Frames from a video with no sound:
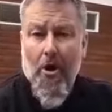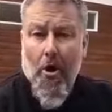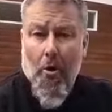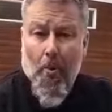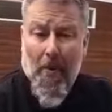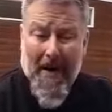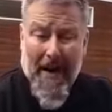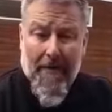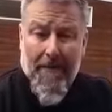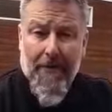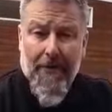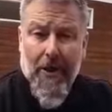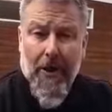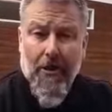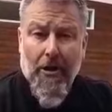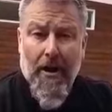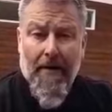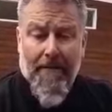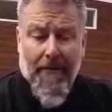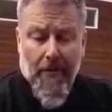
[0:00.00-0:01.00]
Whenever the
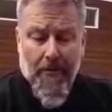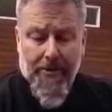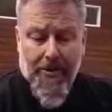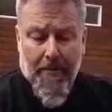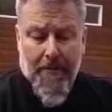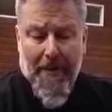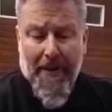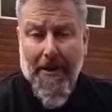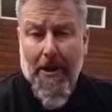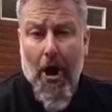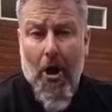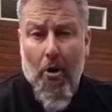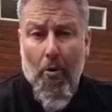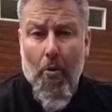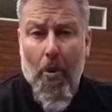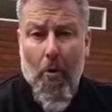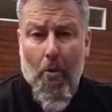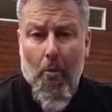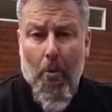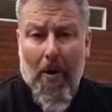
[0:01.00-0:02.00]
levels are
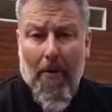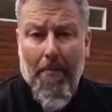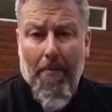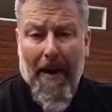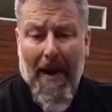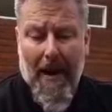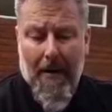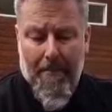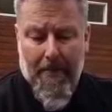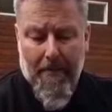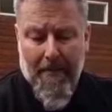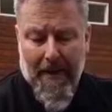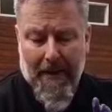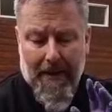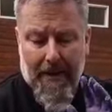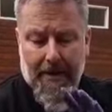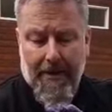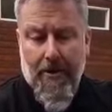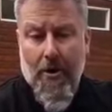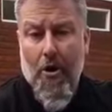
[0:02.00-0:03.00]
below 1 part per
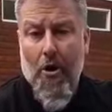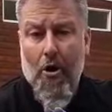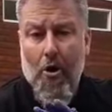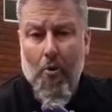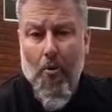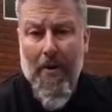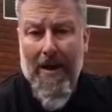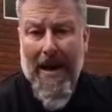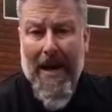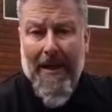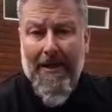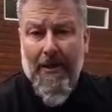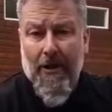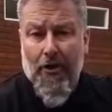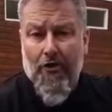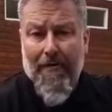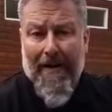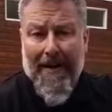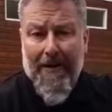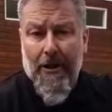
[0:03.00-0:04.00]
million, we add
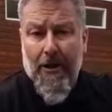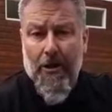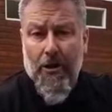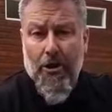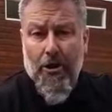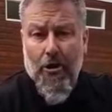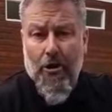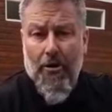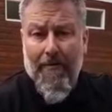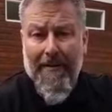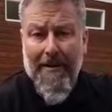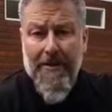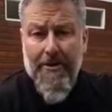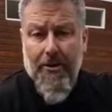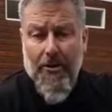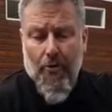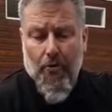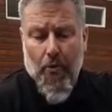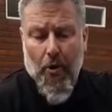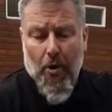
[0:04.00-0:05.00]
granular chlorine
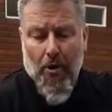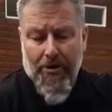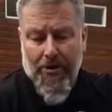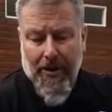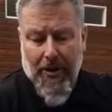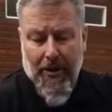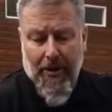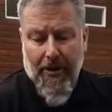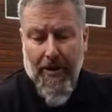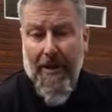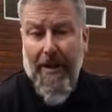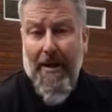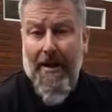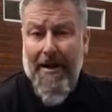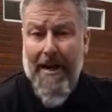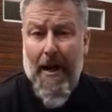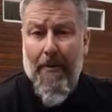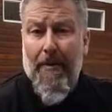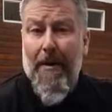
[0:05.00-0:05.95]
to the water. Now